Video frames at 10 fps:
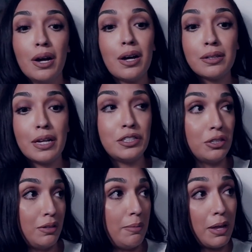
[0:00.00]

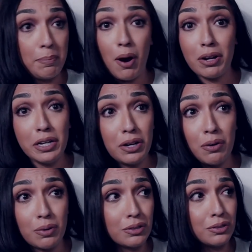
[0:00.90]
allegedly like party
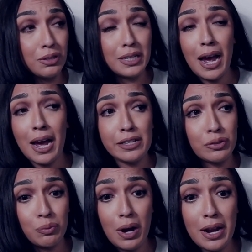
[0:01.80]
goers or guests
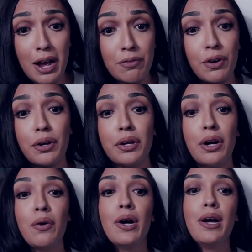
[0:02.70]
or whatever, you
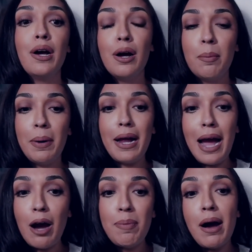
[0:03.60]
know. But
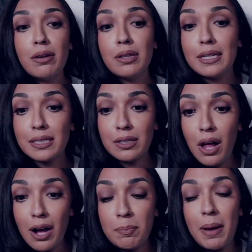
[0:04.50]
how about let's
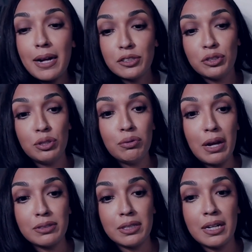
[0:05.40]
clock back to
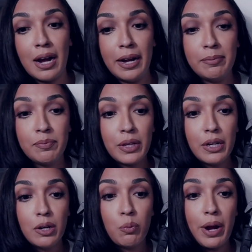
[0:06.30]
2009,
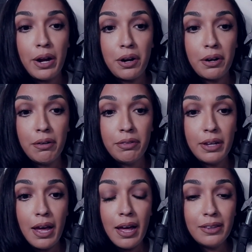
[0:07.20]
where
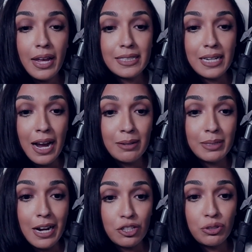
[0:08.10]
the LA Times
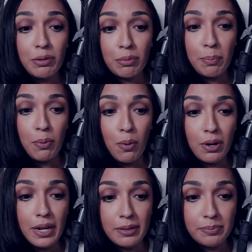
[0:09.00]
actually
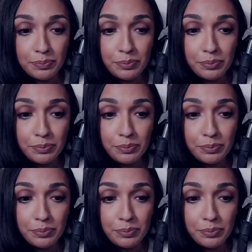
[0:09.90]
reported